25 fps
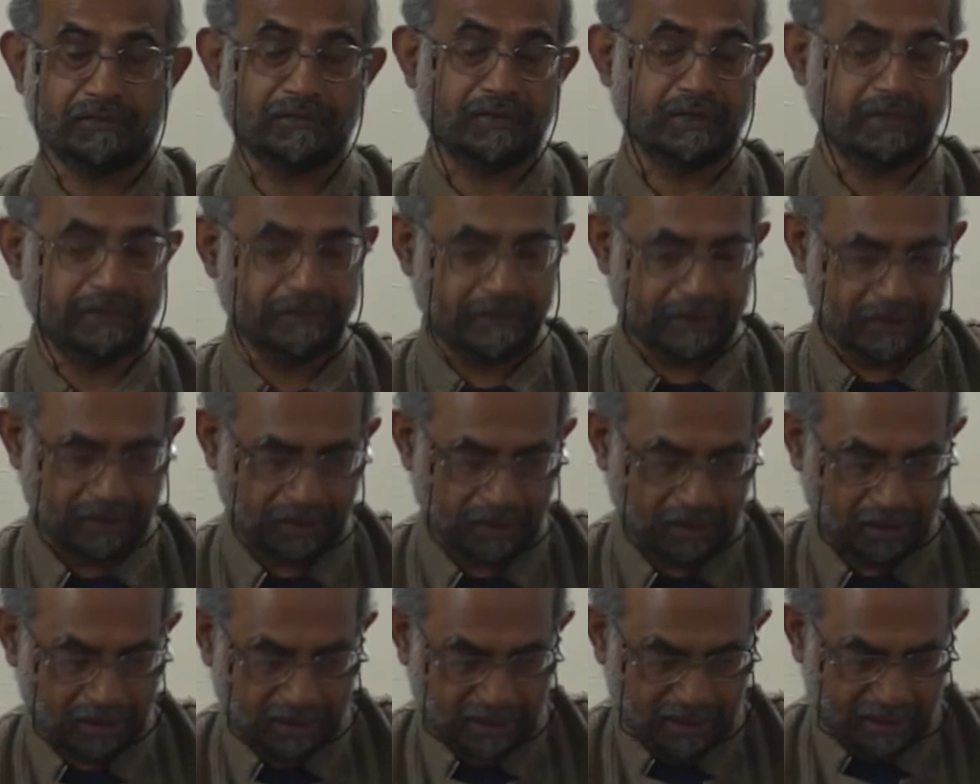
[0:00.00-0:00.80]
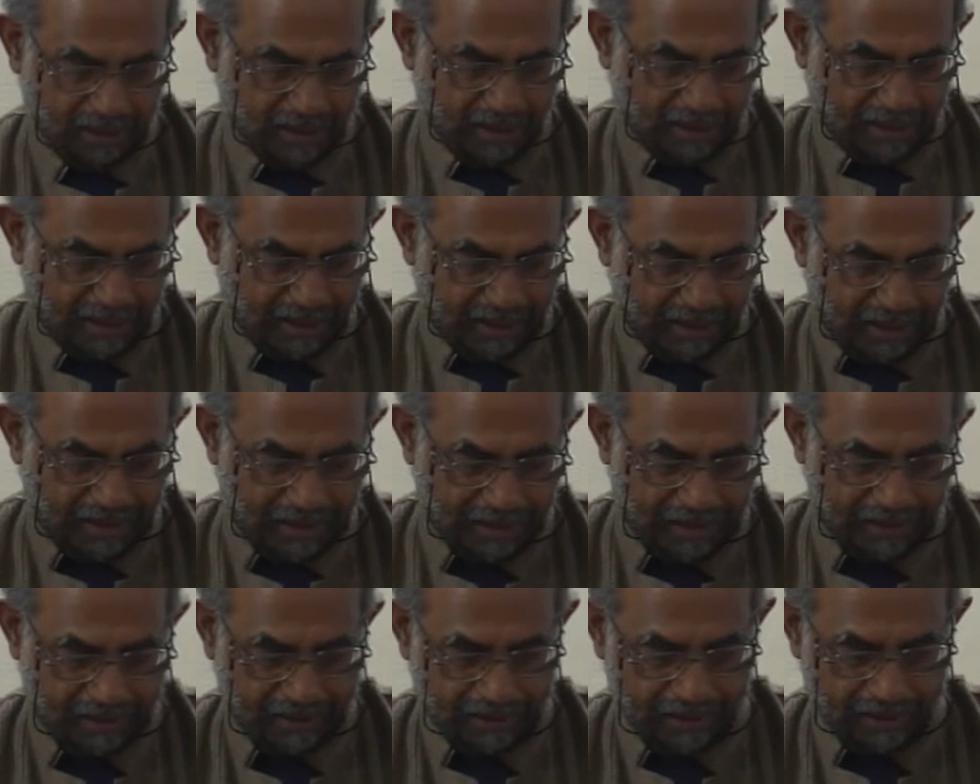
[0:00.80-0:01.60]
of the river.
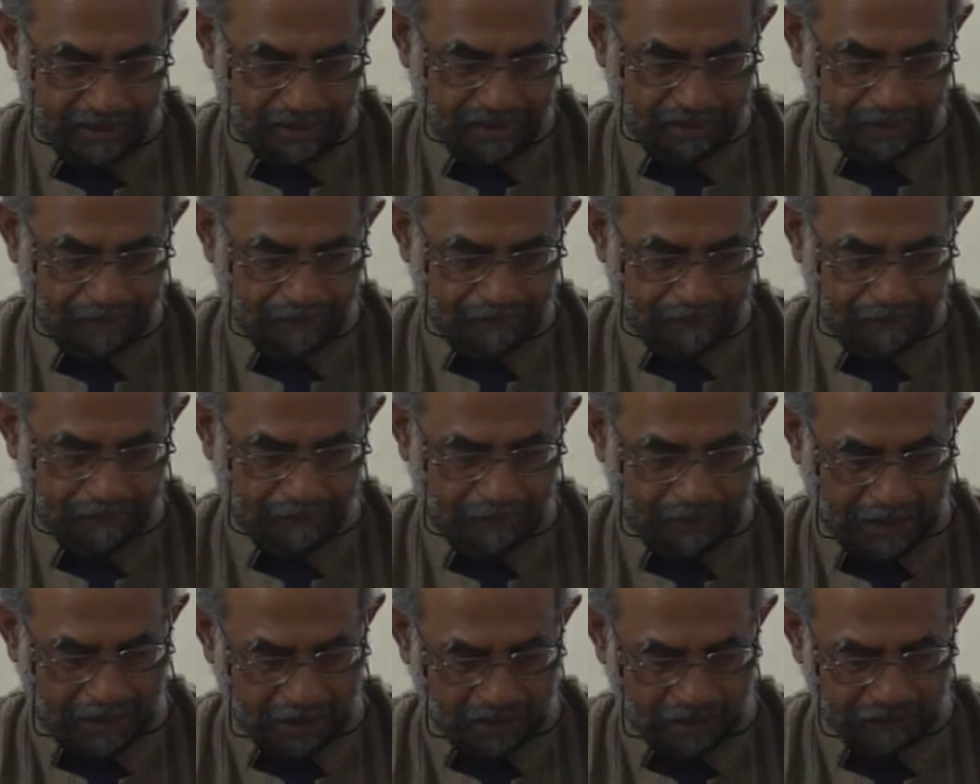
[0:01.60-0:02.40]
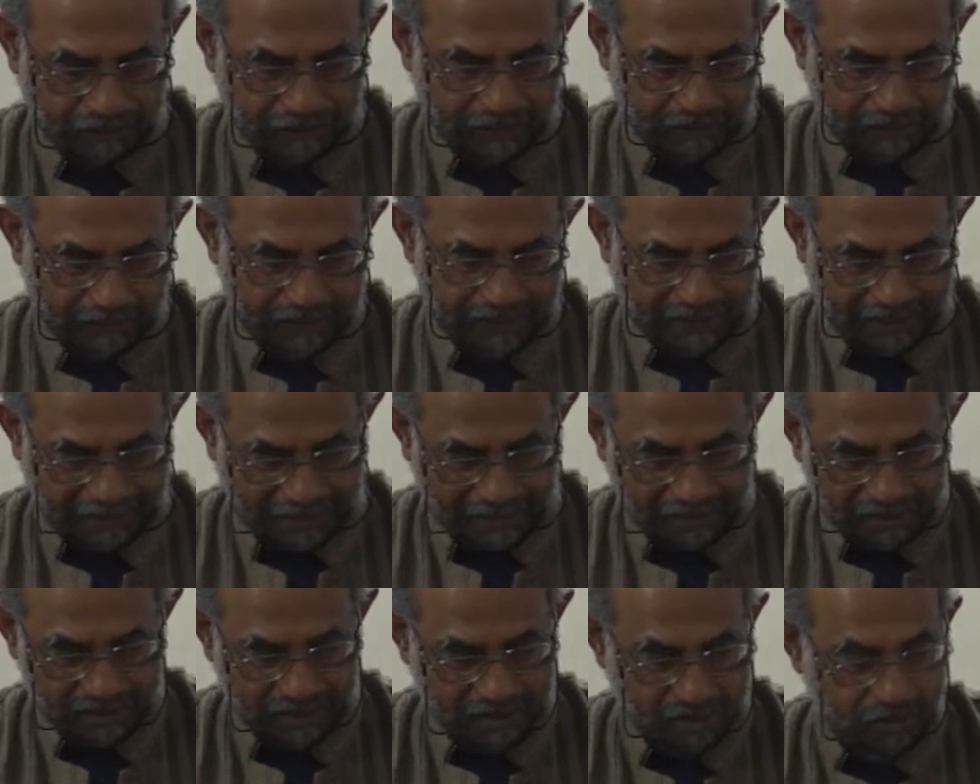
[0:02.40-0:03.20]
And part of it was,
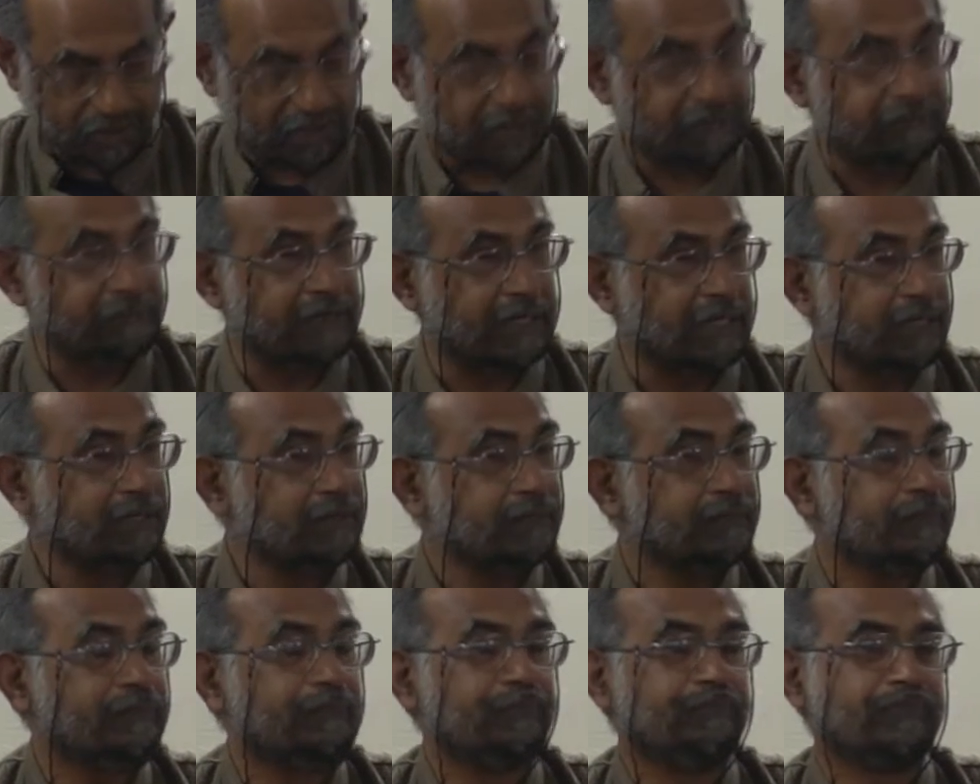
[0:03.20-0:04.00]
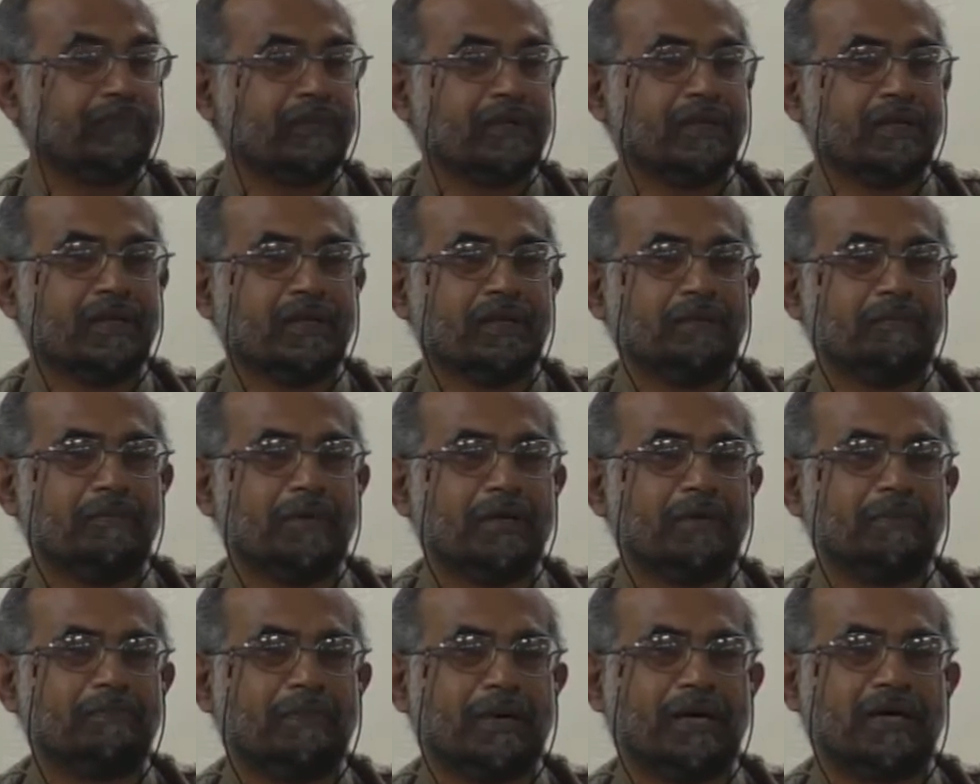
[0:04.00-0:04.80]
again, just to have fun,
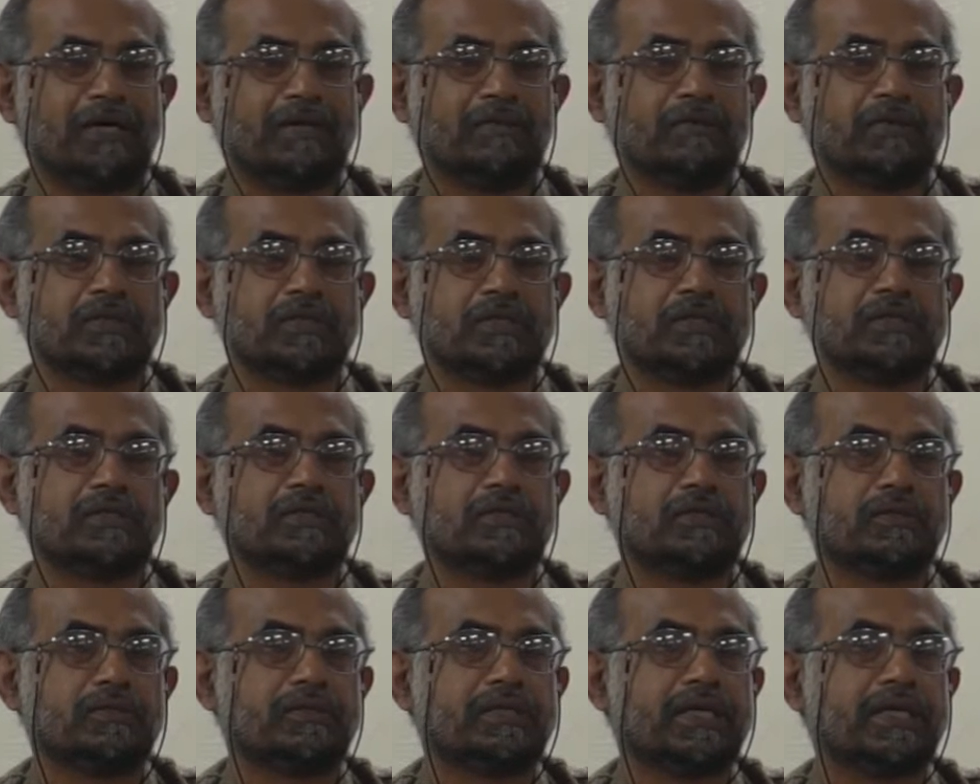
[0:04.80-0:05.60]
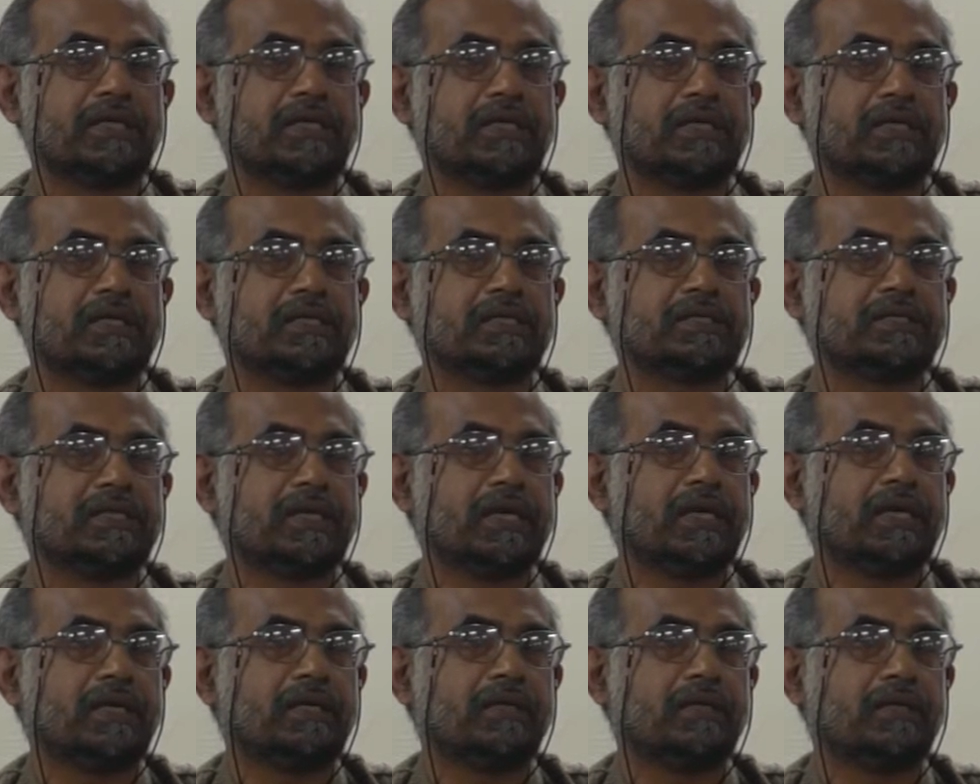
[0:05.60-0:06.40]
but part was also to try and
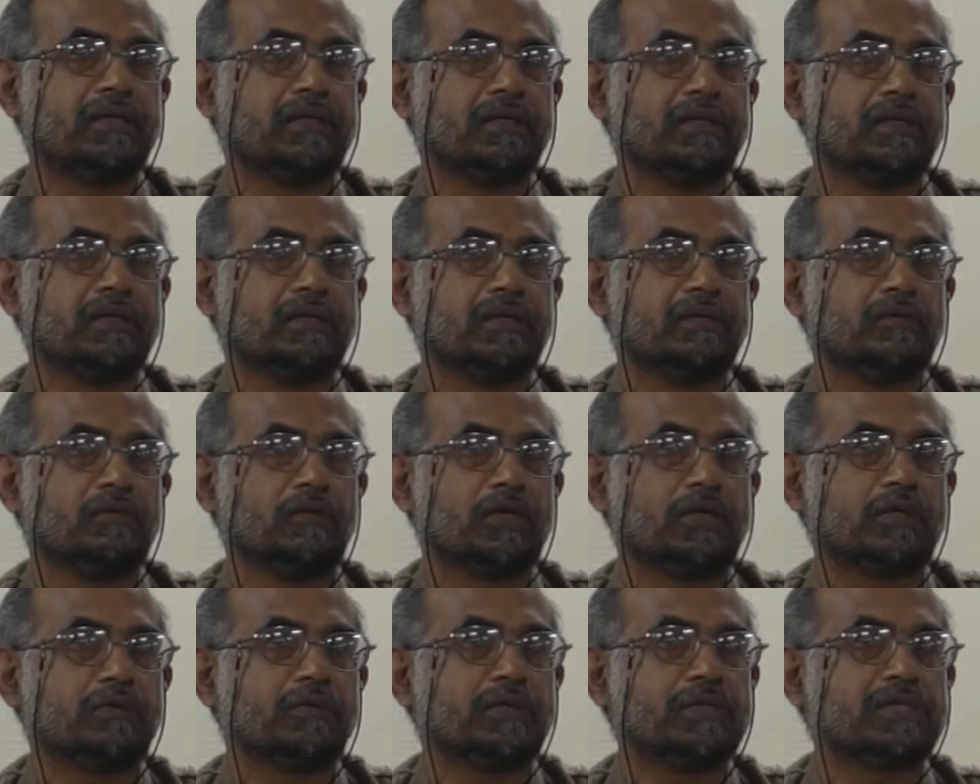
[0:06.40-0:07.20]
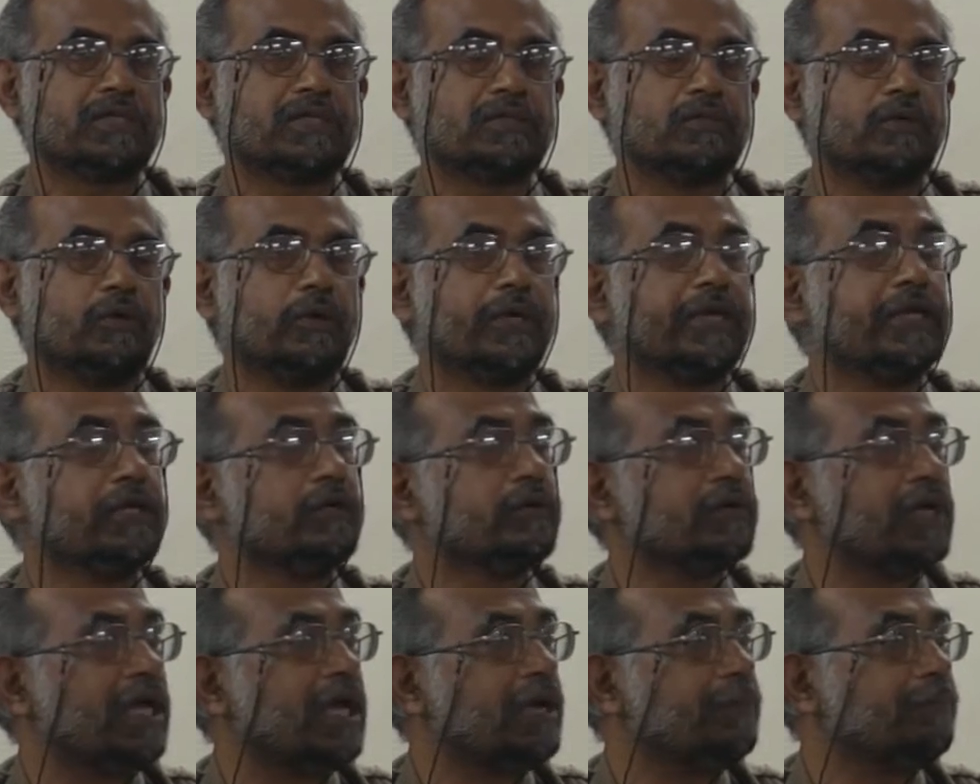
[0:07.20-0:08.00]
understand what was going
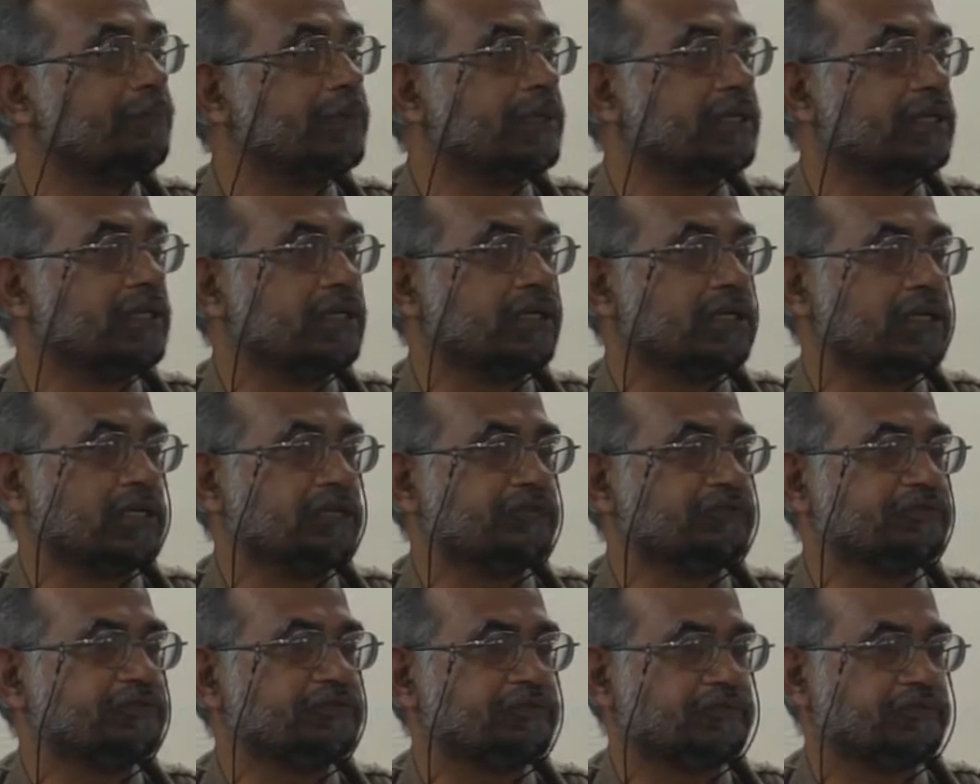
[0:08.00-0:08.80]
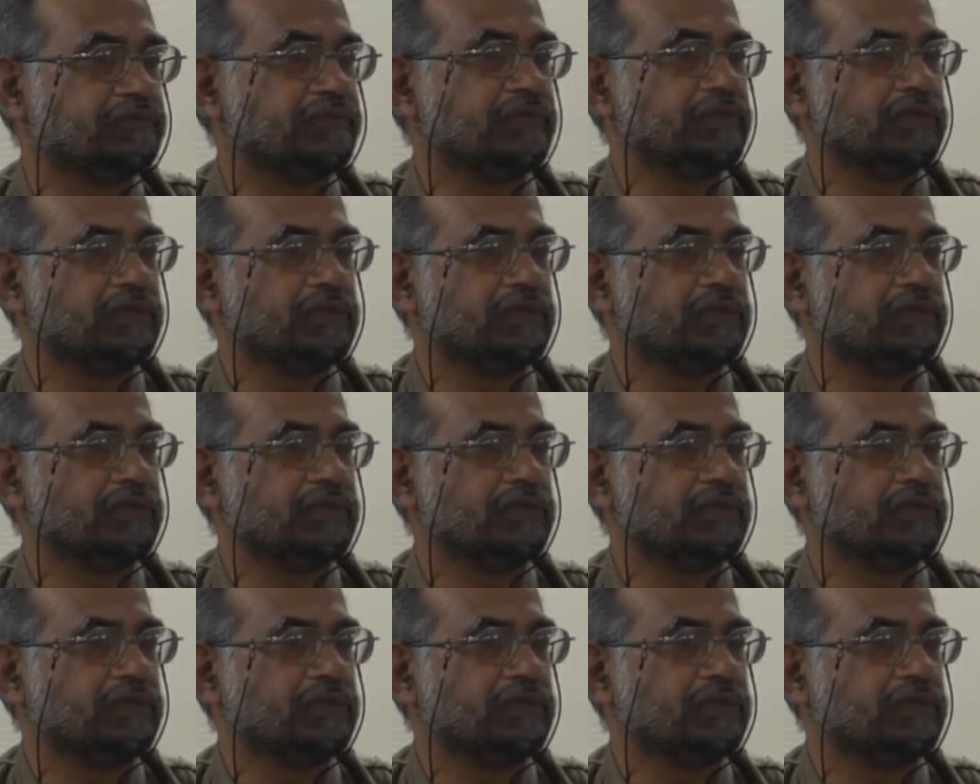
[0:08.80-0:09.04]
to happen if